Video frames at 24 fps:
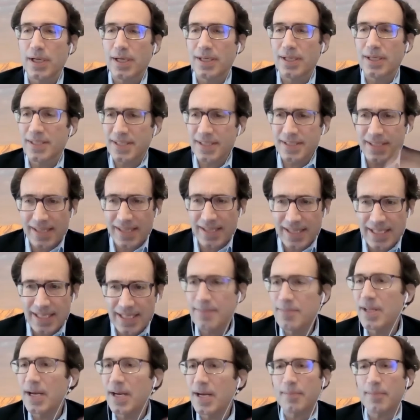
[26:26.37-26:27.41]
and this is a
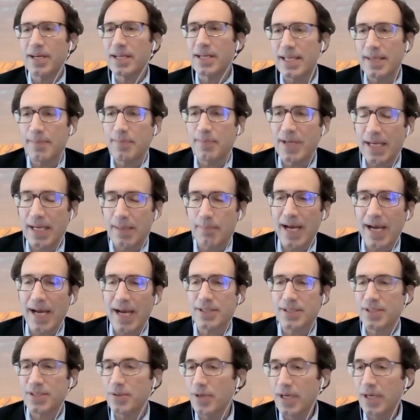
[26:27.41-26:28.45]
theme that I'm going to keep getting
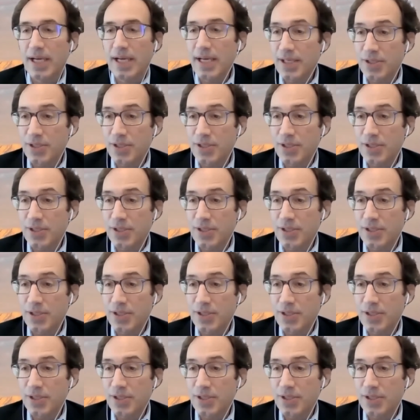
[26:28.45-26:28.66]
back to,